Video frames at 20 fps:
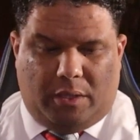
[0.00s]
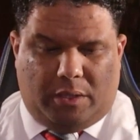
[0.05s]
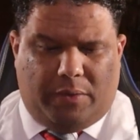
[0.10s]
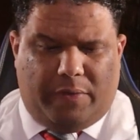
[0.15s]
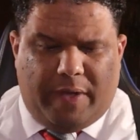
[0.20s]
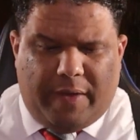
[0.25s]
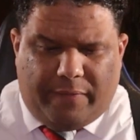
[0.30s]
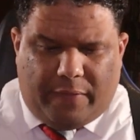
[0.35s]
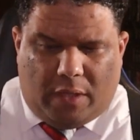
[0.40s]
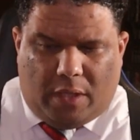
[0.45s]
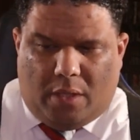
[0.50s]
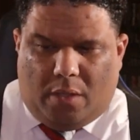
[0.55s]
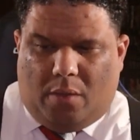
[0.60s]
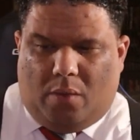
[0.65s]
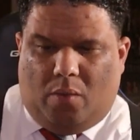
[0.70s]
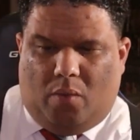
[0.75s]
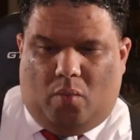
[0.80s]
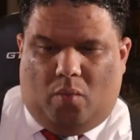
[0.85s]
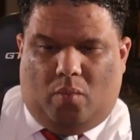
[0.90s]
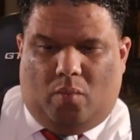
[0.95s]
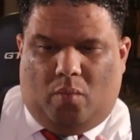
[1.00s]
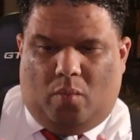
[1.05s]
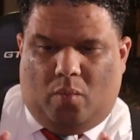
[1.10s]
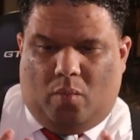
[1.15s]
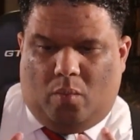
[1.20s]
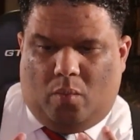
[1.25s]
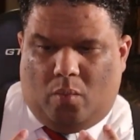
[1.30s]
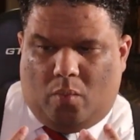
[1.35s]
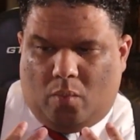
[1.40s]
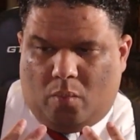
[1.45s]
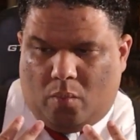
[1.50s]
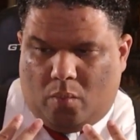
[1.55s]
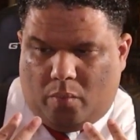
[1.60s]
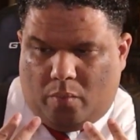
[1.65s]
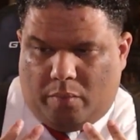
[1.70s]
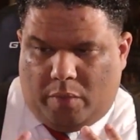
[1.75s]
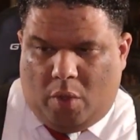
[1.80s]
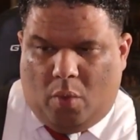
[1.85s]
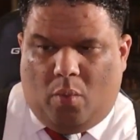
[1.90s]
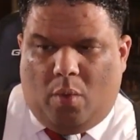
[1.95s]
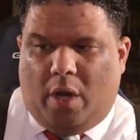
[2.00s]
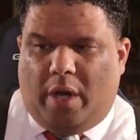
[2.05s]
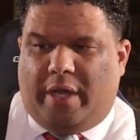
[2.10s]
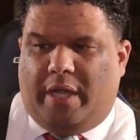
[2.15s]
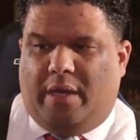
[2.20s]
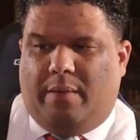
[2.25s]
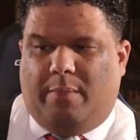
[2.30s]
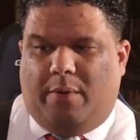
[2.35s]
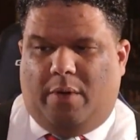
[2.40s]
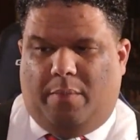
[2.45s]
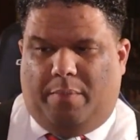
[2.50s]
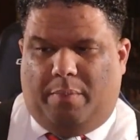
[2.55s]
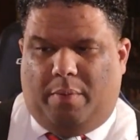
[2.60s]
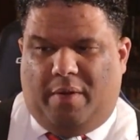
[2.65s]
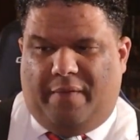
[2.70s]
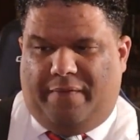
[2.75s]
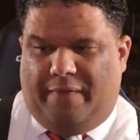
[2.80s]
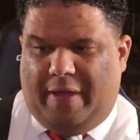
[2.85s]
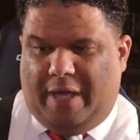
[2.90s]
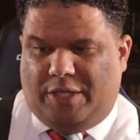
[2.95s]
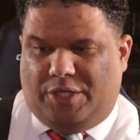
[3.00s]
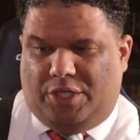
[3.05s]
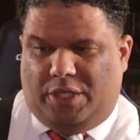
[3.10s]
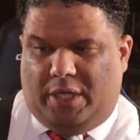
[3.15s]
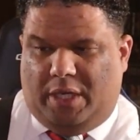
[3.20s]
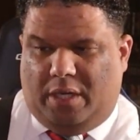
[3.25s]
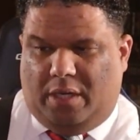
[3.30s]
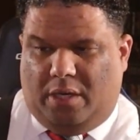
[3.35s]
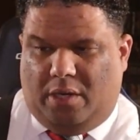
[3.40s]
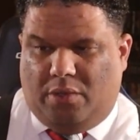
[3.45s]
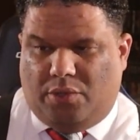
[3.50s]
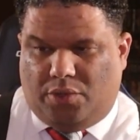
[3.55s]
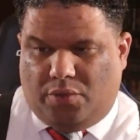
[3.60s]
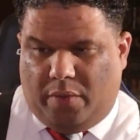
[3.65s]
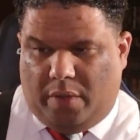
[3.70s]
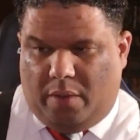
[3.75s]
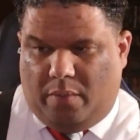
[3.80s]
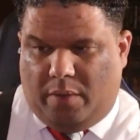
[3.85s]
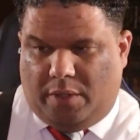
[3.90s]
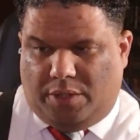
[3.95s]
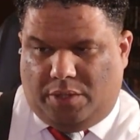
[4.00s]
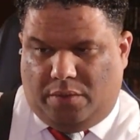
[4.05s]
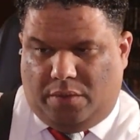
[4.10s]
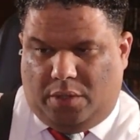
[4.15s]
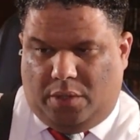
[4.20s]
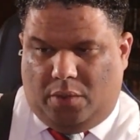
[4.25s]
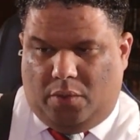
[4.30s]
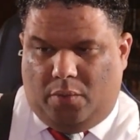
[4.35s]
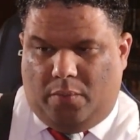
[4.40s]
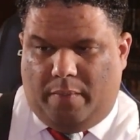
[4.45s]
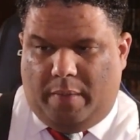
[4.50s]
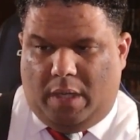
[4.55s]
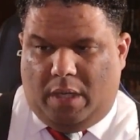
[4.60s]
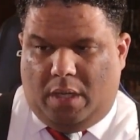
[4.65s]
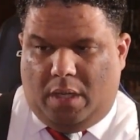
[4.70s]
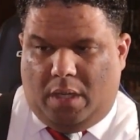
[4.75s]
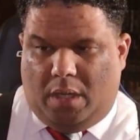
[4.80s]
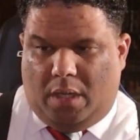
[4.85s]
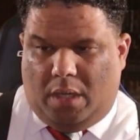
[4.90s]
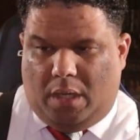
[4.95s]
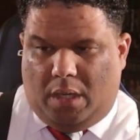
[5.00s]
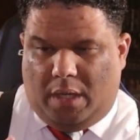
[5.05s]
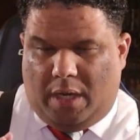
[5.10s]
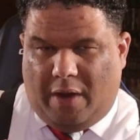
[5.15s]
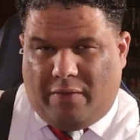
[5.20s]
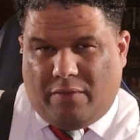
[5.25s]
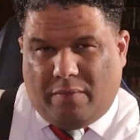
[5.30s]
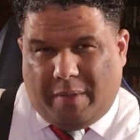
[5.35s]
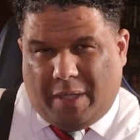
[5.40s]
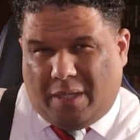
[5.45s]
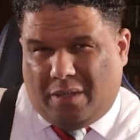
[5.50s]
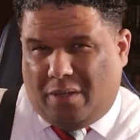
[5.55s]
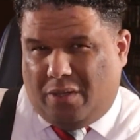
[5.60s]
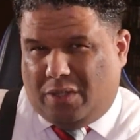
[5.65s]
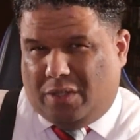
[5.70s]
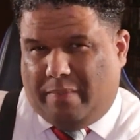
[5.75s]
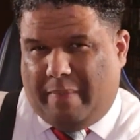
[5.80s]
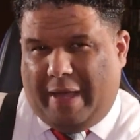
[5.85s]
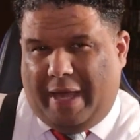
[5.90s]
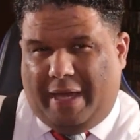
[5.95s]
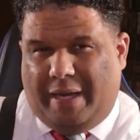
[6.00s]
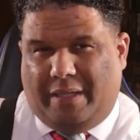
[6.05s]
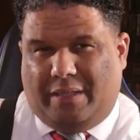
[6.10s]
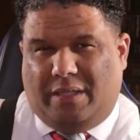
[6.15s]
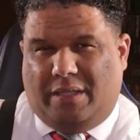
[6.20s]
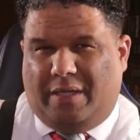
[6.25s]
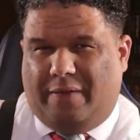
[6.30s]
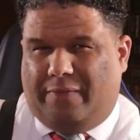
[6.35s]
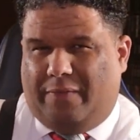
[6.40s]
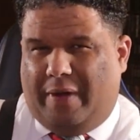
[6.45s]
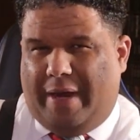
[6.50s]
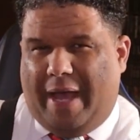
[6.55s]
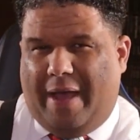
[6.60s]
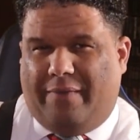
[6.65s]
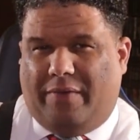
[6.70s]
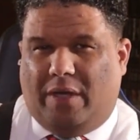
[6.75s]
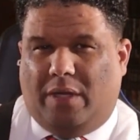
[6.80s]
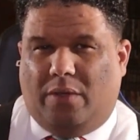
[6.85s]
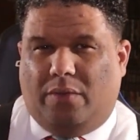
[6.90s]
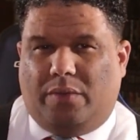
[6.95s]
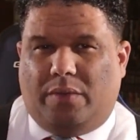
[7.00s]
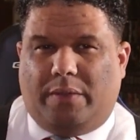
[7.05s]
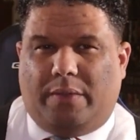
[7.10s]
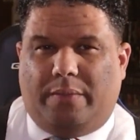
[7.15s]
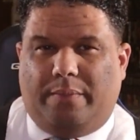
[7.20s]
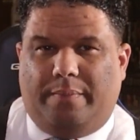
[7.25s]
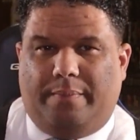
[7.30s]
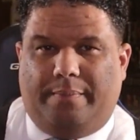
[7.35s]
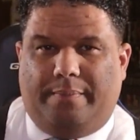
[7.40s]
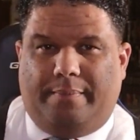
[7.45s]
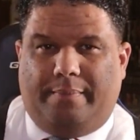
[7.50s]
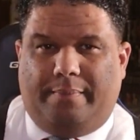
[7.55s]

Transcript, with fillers: So even though you're working your profession and you're enjoying what you do, never be closed minded to different avenues.